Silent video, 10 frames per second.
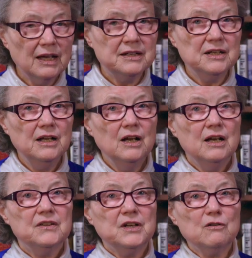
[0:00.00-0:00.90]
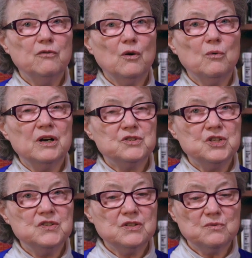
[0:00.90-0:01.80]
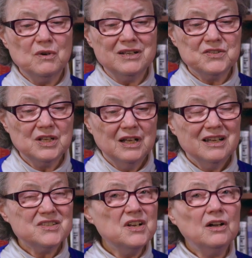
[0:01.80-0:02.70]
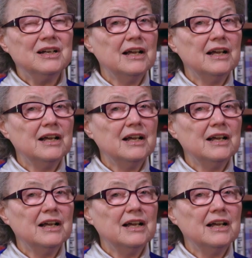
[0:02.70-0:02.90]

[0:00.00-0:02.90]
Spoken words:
And therefore what Jesus wants is not